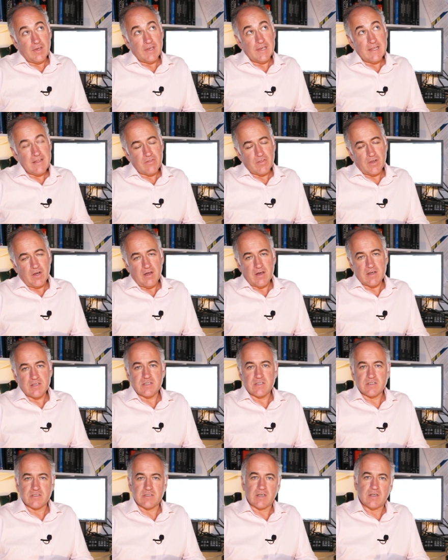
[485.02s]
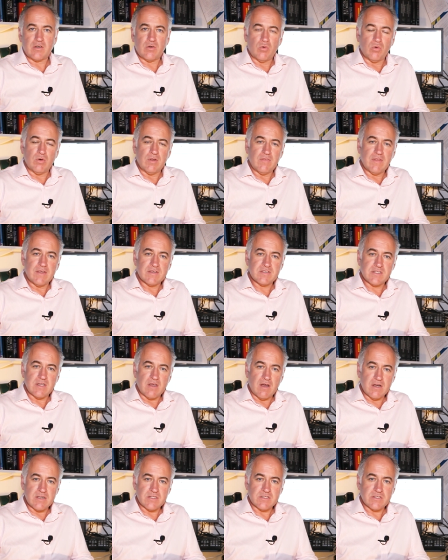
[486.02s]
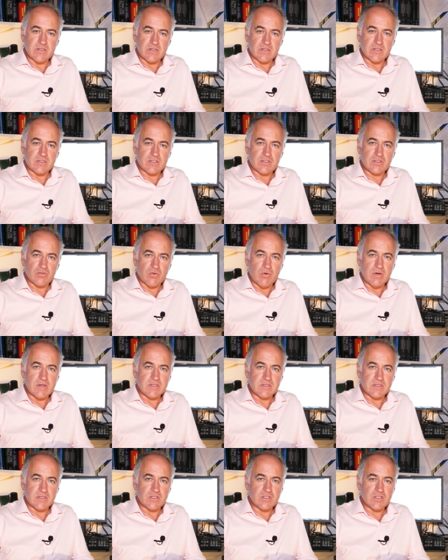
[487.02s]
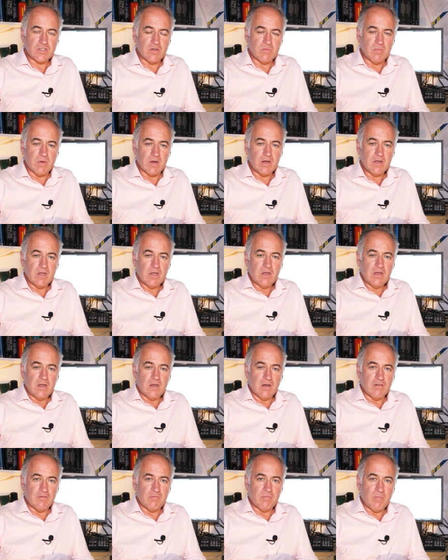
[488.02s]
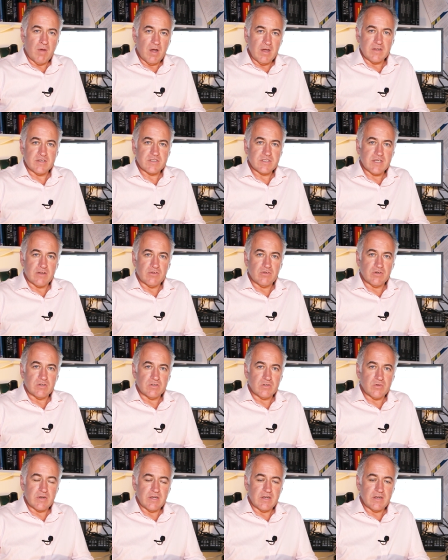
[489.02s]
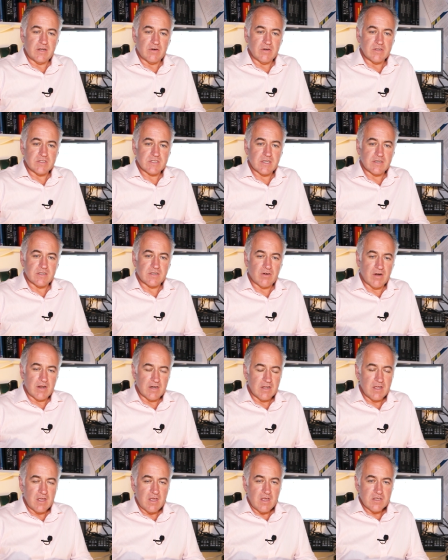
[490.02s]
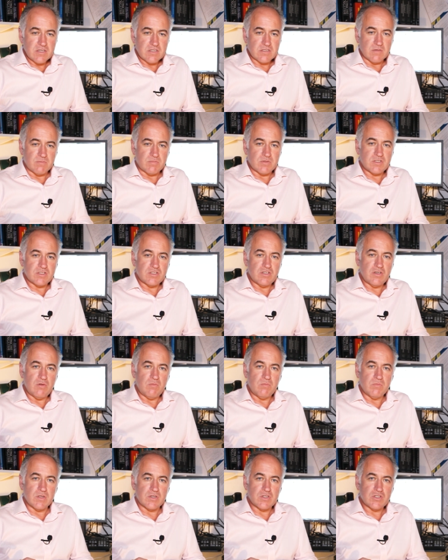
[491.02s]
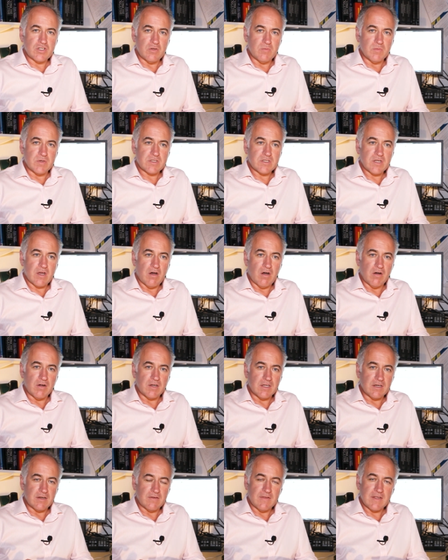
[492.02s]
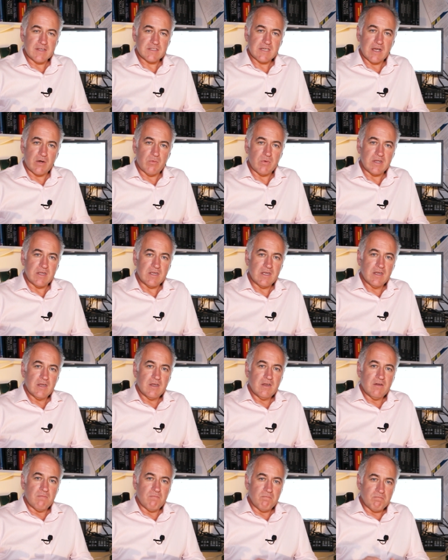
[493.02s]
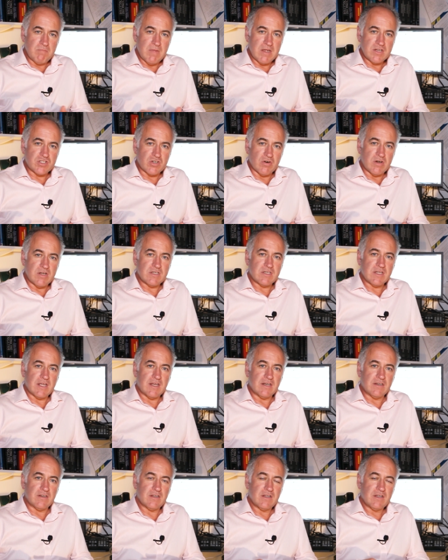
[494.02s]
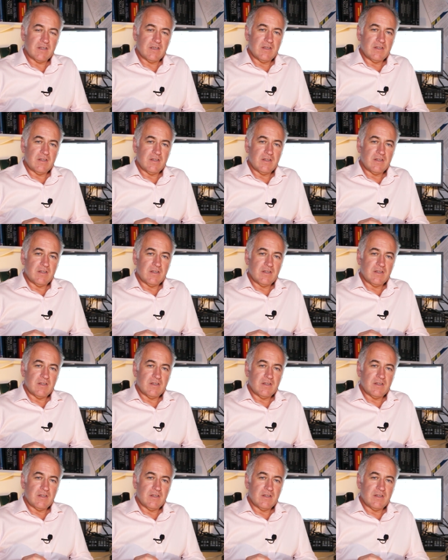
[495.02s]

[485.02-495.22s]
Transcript: lethal ice, as I call it, that's the ice that destroys the tumour, of minus 120 degrees centigrade, subsume the tumour target, and that's how we measure it and